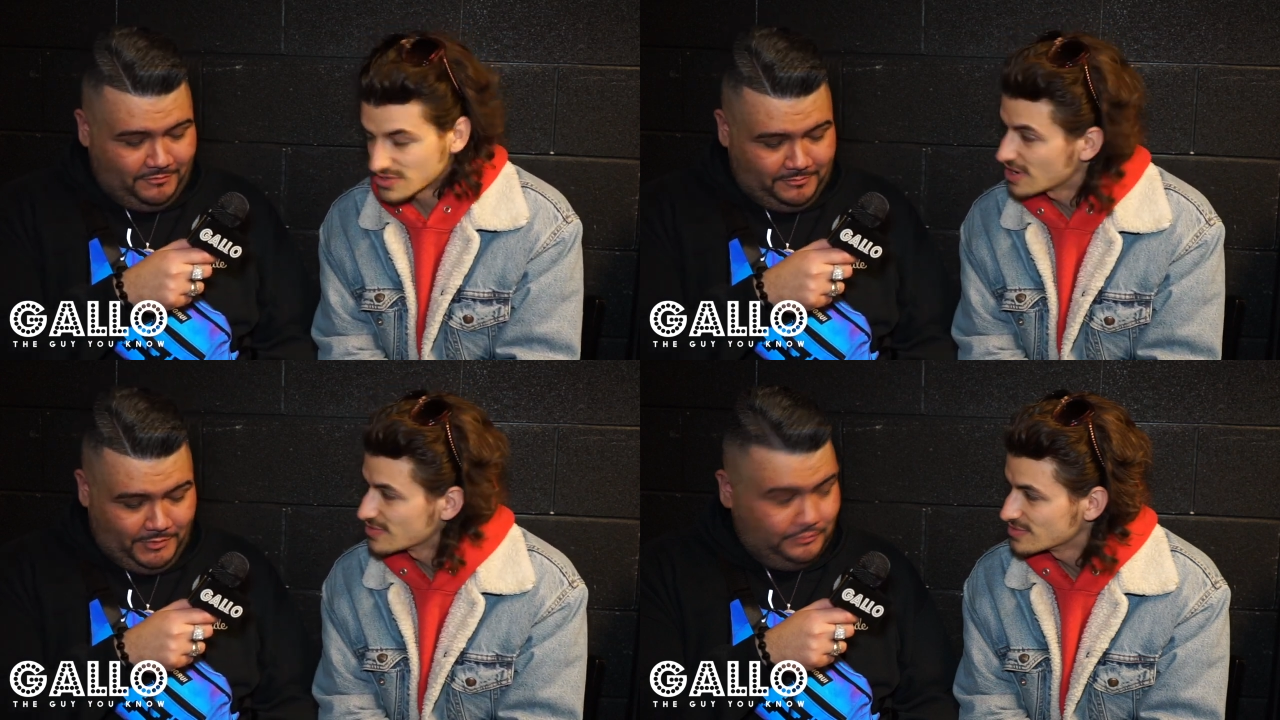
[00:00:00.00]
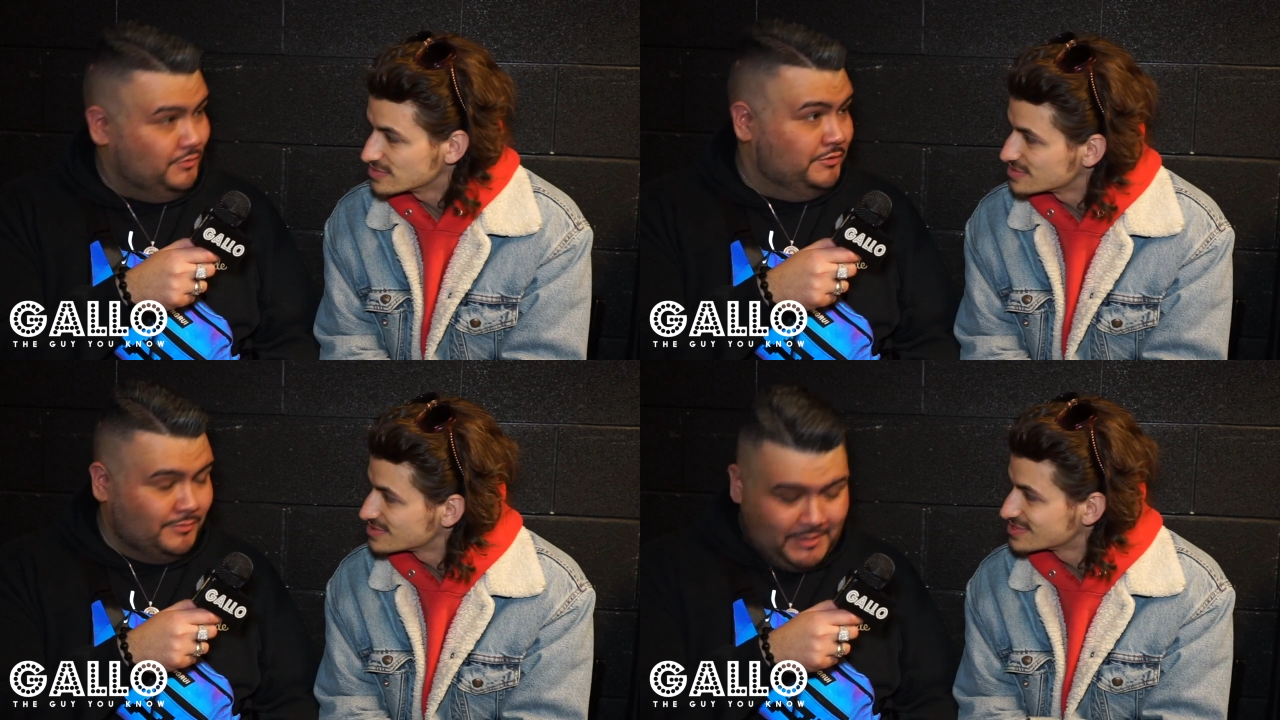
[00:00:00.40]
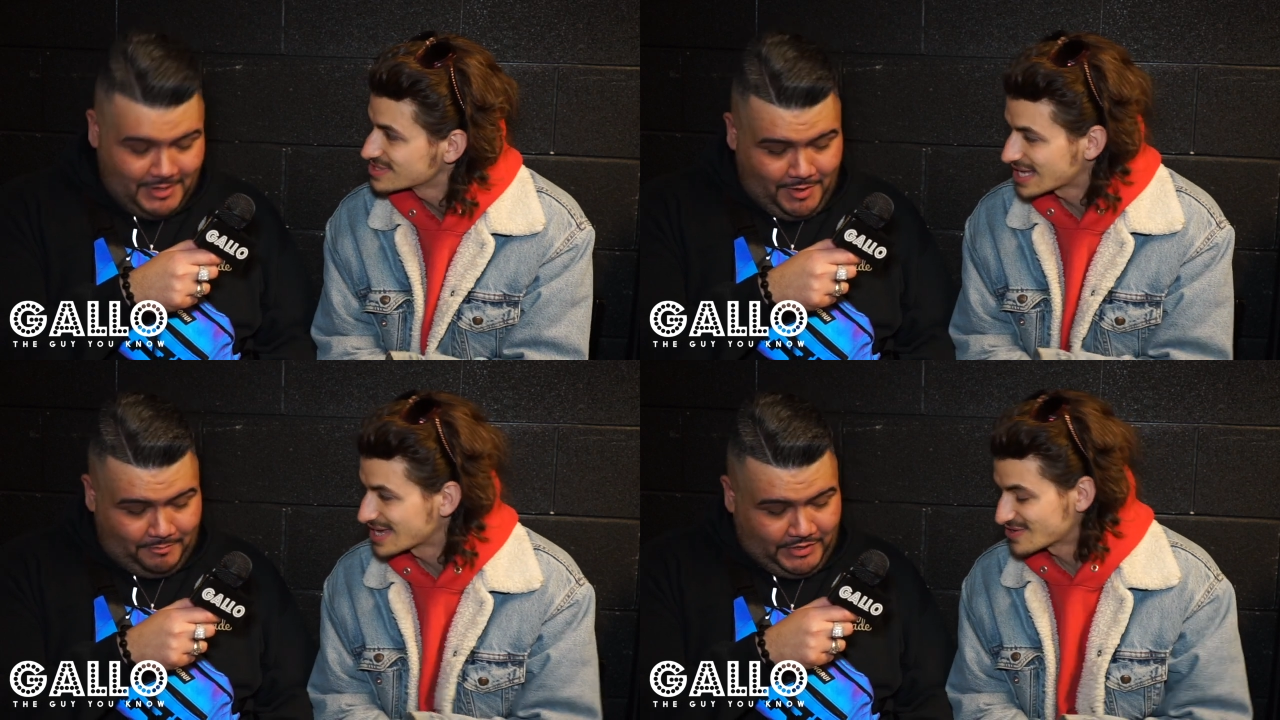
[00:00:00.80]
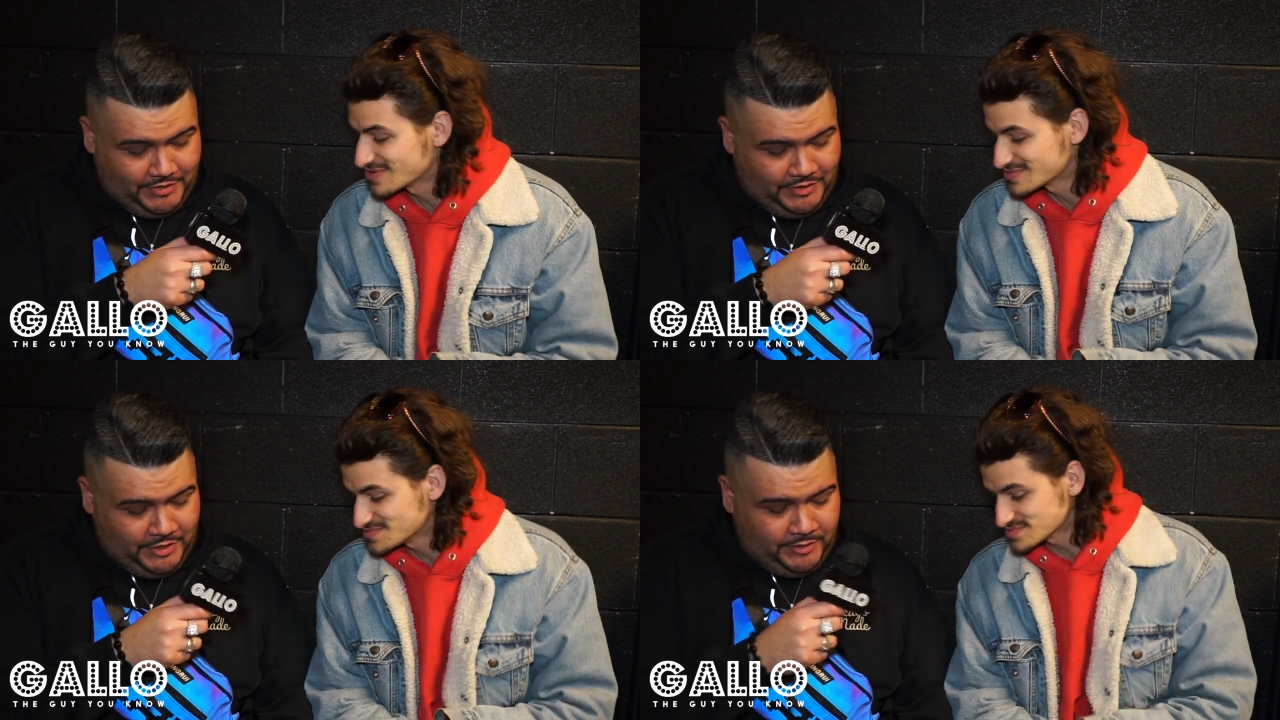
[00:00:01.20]
Speaker 1: incredible. for both of you. Thank but, you.
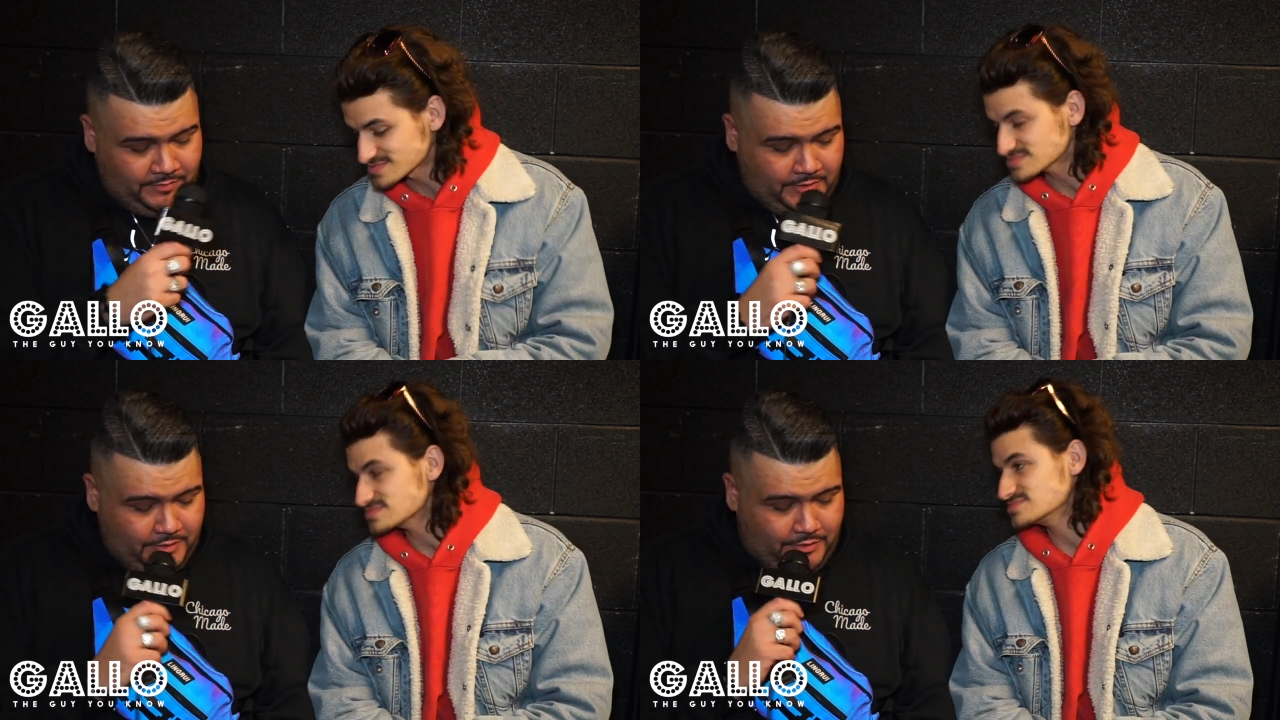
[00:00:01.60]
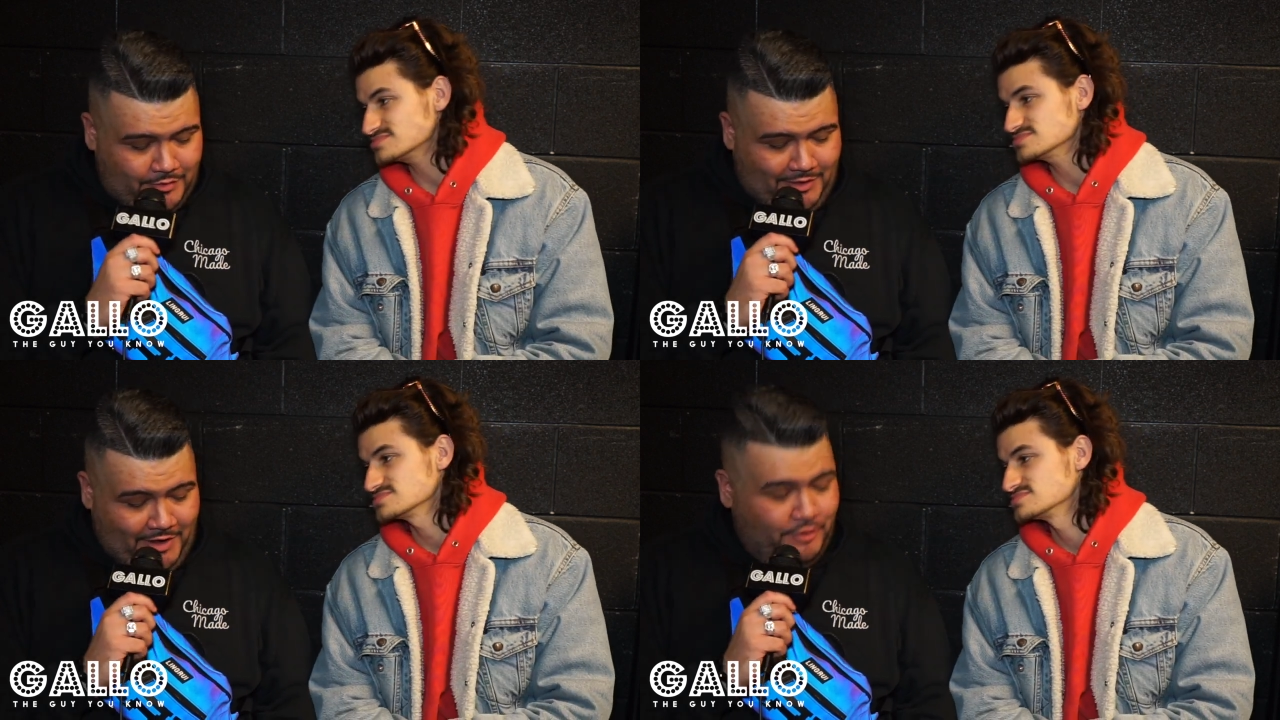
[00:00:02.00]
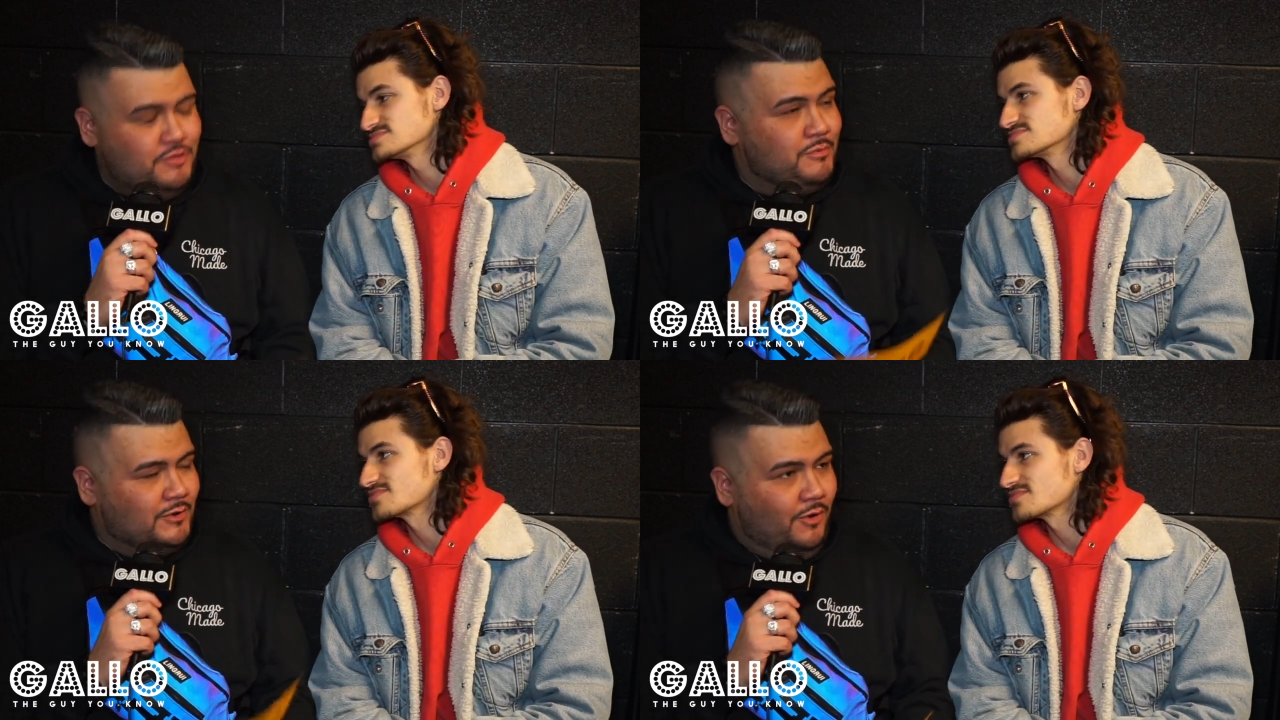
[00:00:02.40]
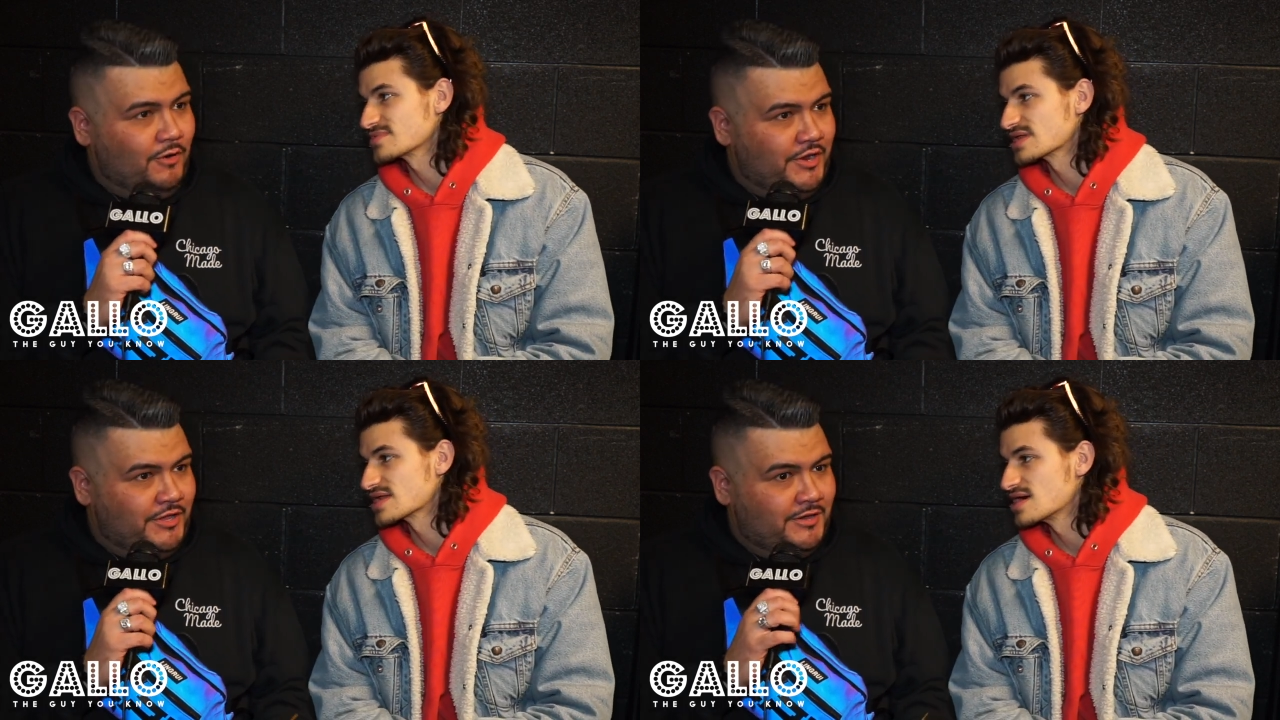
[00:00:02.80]
But you know, I know you
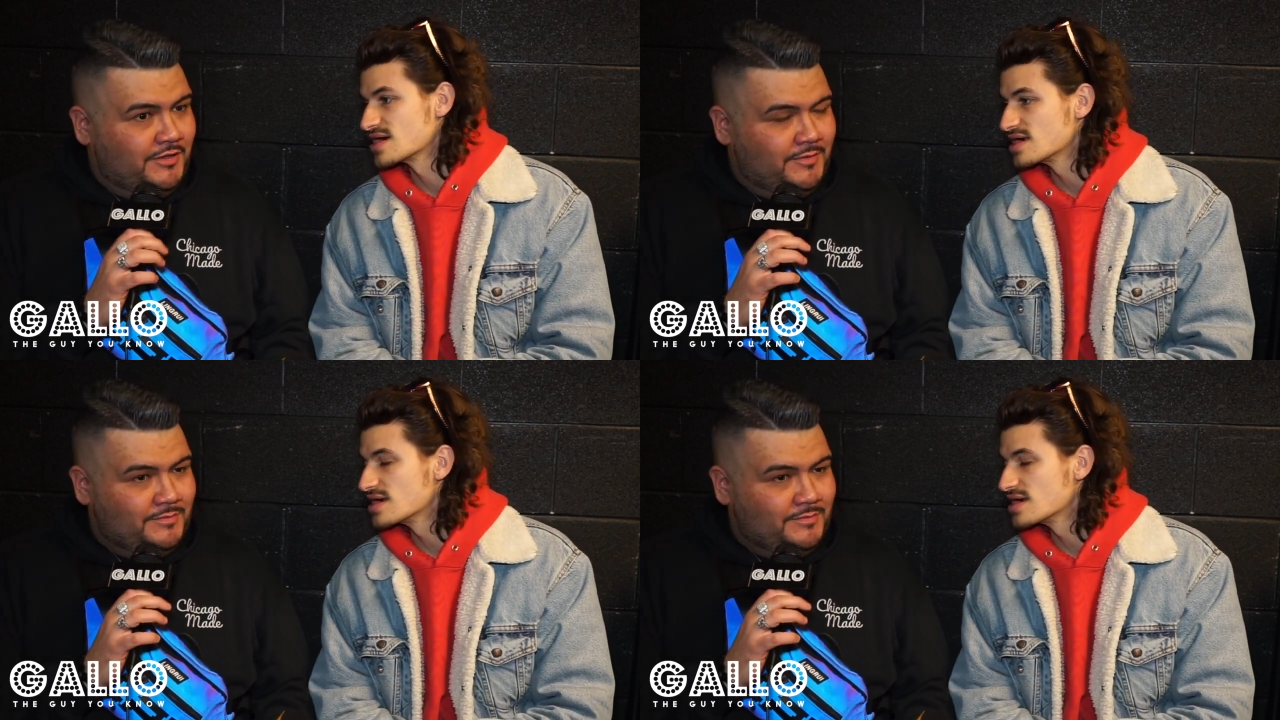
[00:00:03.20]
recorded